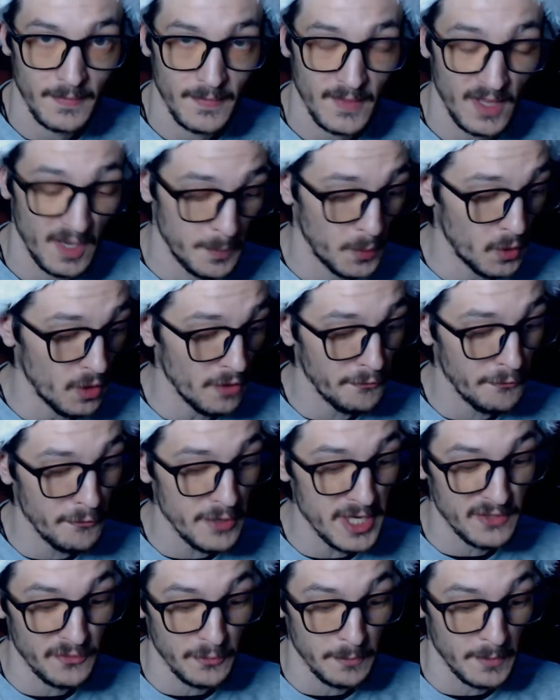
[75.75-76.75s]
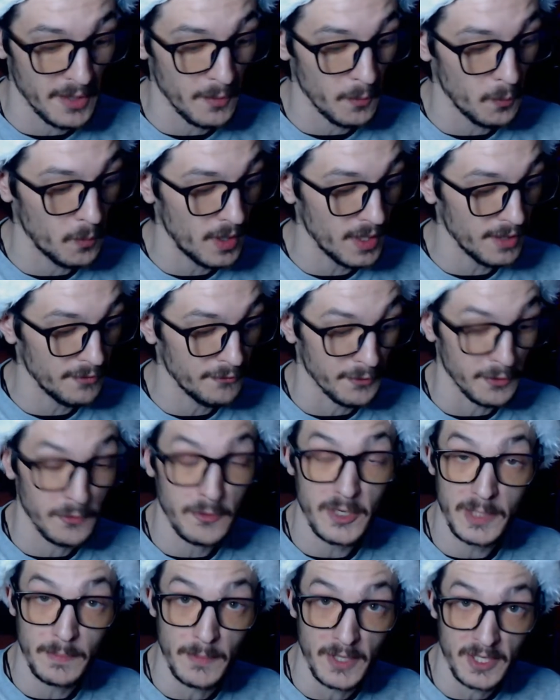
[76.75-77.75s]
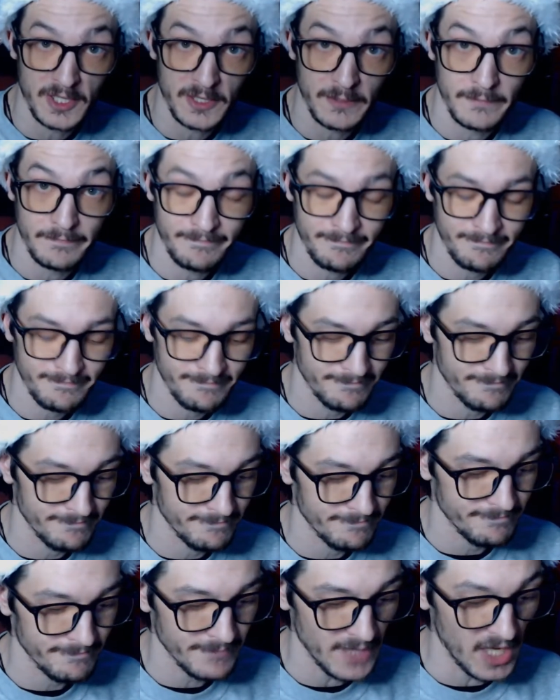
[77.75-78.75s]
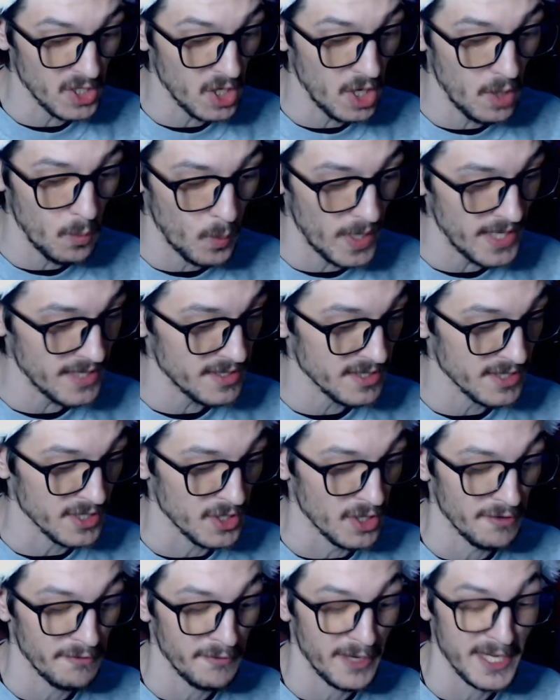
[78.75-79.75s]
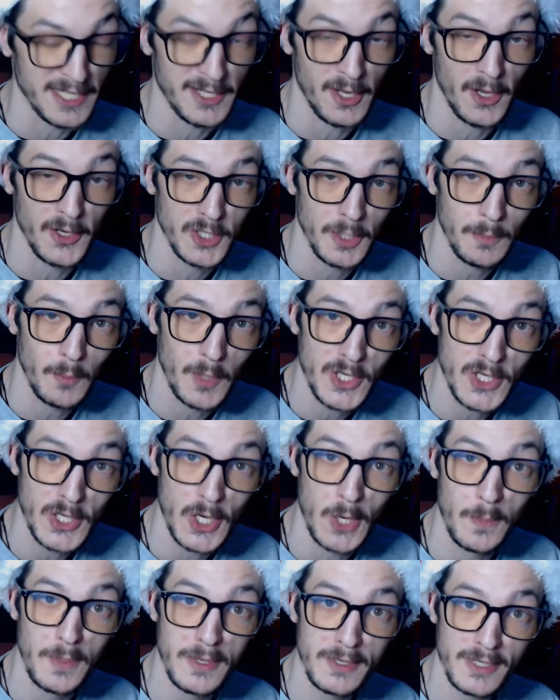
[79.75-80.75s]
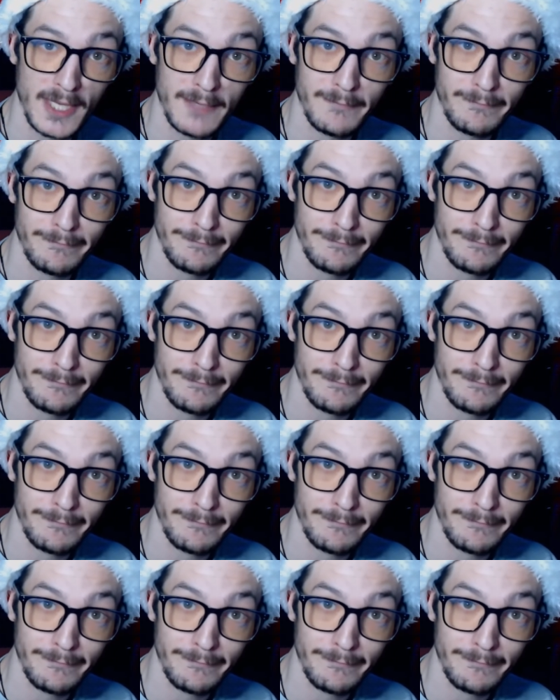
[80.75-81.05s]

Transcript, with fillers: I bought a fridge for my wife for Christmas. I can't wait to see her face light up when she opens it.